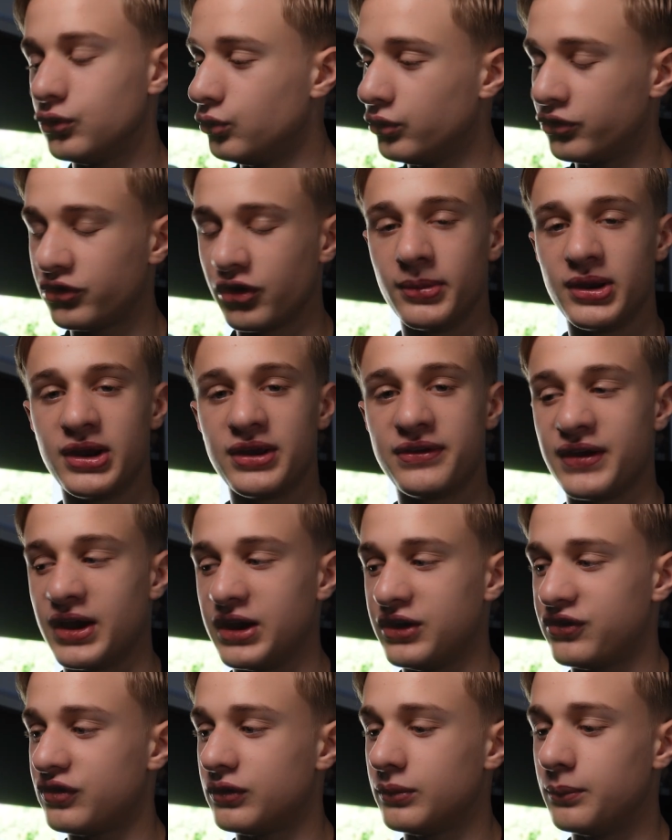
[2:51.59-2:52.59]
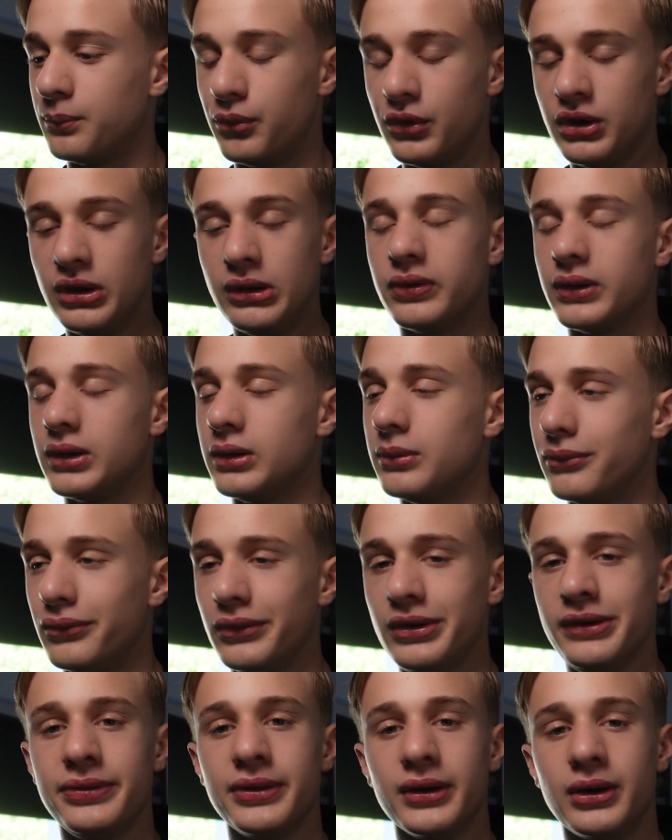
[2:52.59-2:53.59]
Do some meditation, breathe in,
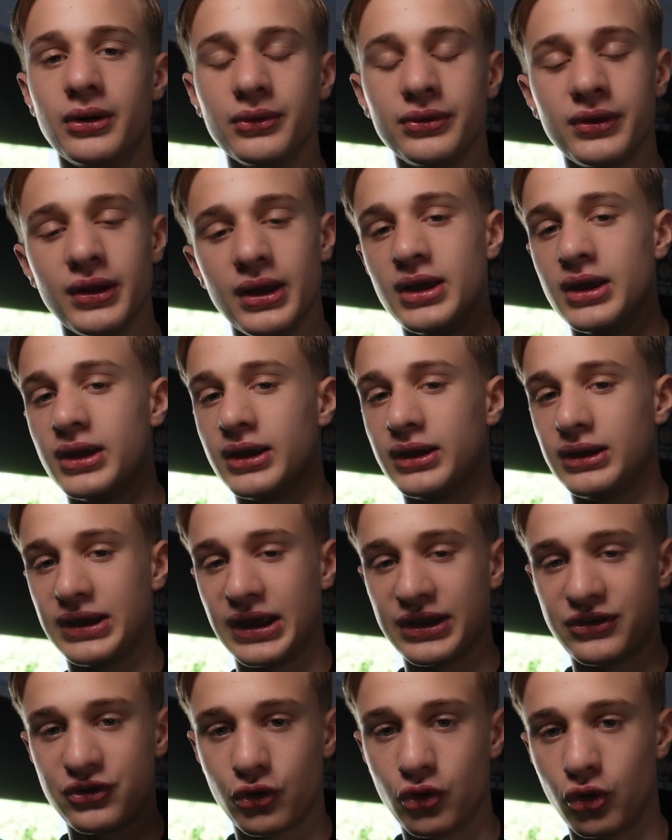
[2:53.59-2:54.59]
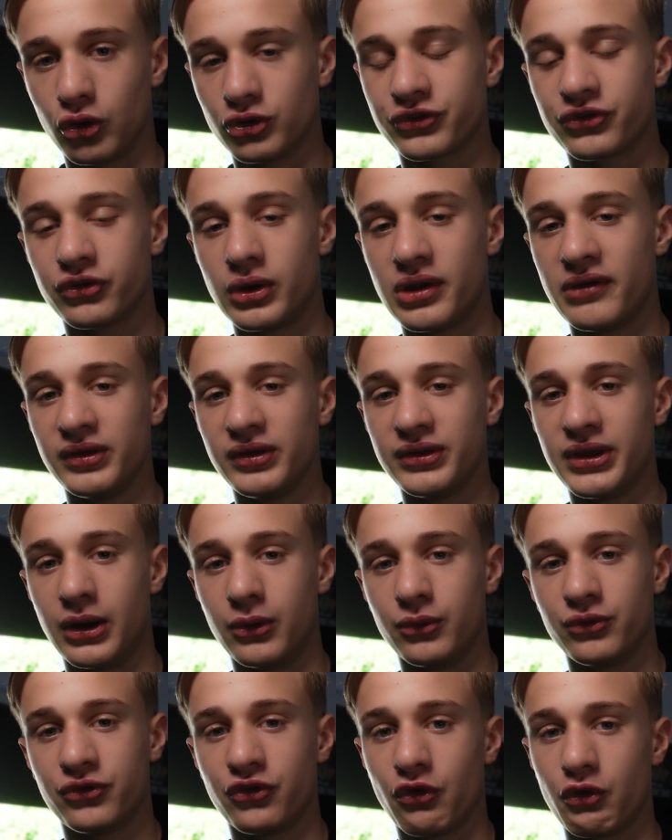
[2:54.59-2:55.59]
breathe out, get your cortisol
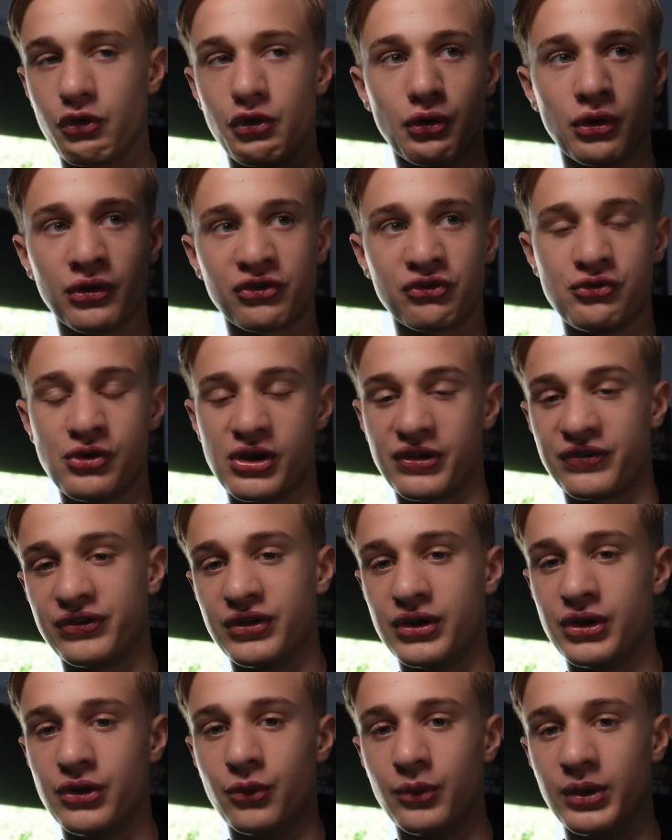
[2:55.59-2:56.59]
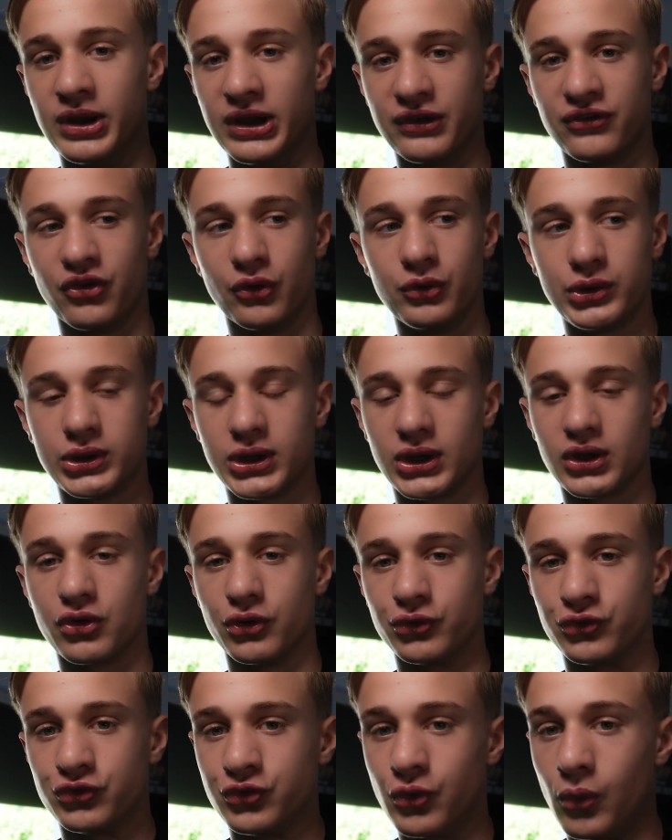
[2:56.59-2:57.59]
down so you're not stressed in the ring, so you can
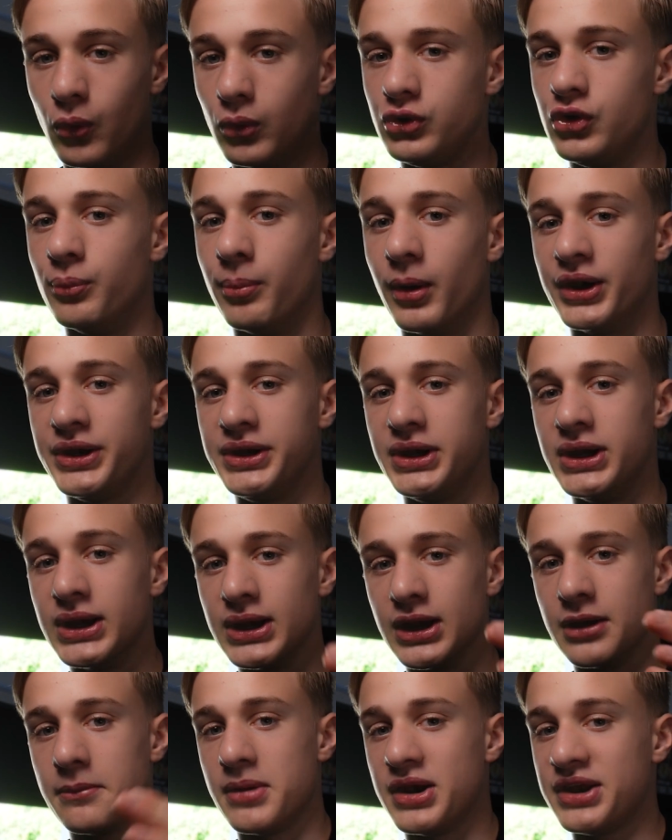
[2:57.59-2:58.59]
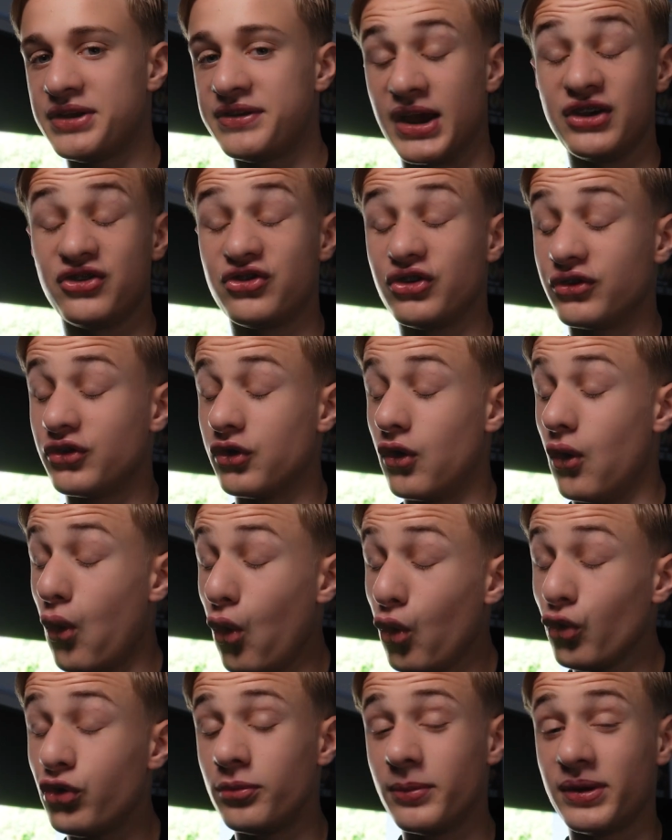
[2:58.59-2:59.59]
control your body. Meditation is the
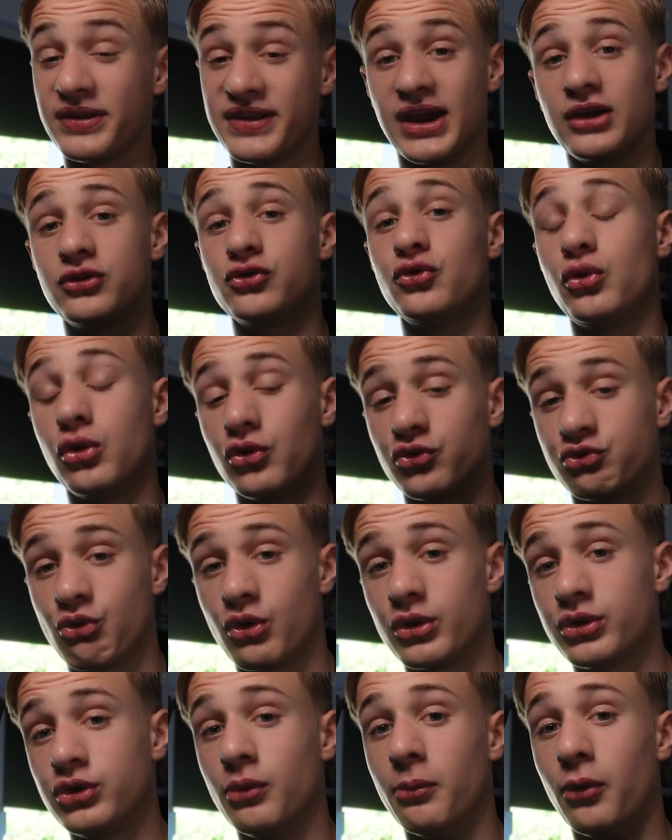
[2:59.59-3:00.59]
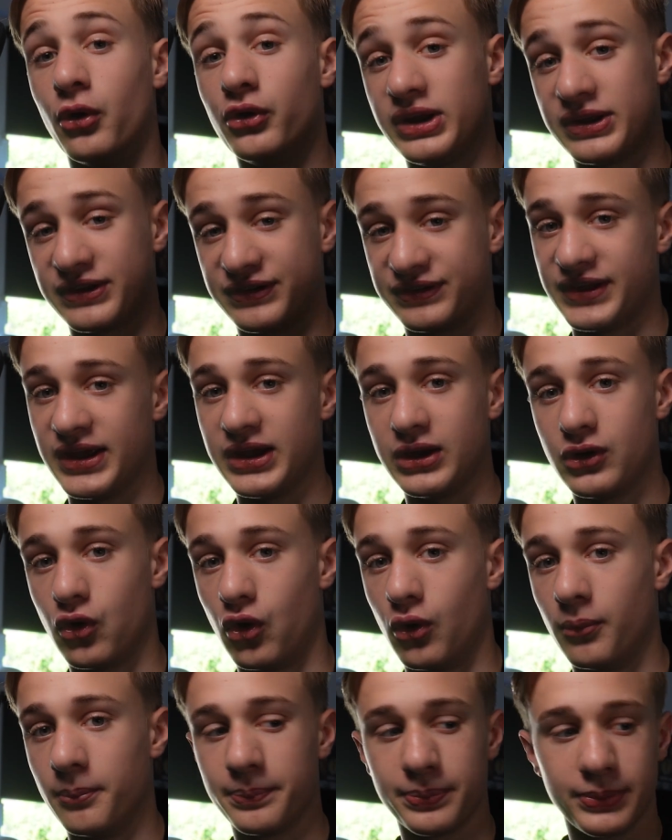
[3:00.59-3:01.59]
ultimate hack to controlling your body and staying
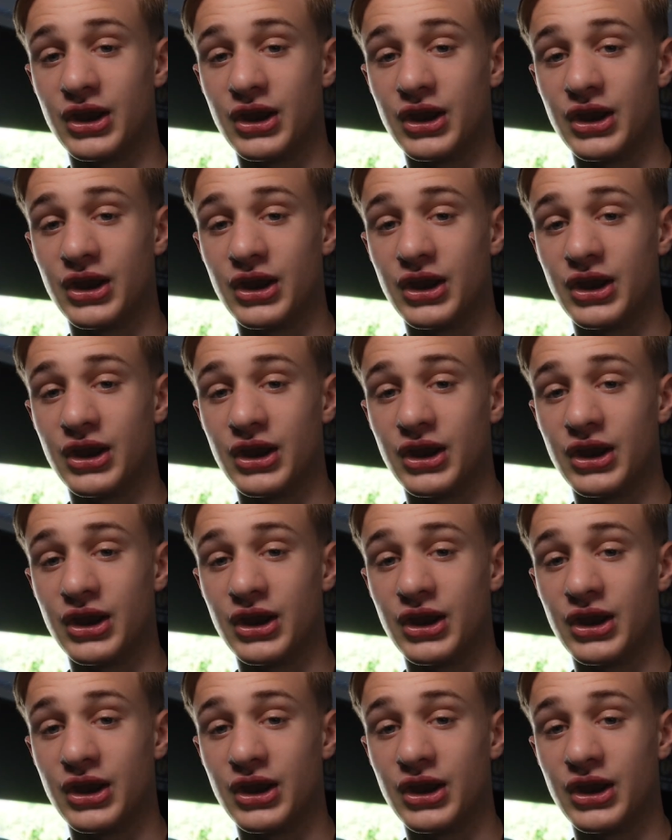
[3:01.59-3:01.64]
calm.